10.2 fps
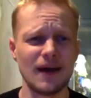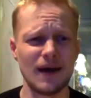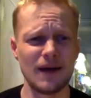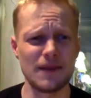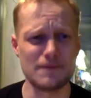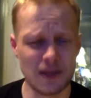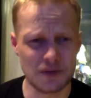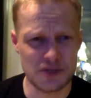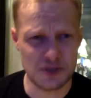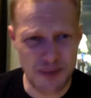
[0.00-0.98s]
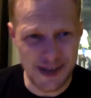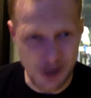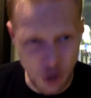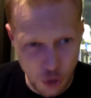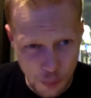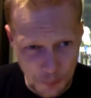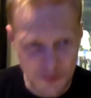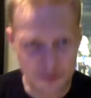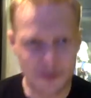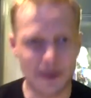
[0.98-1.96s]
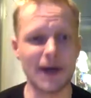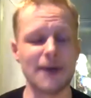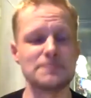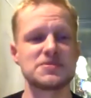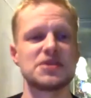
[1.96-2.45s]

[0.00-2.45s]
uh, the mailer, so it's my hope um,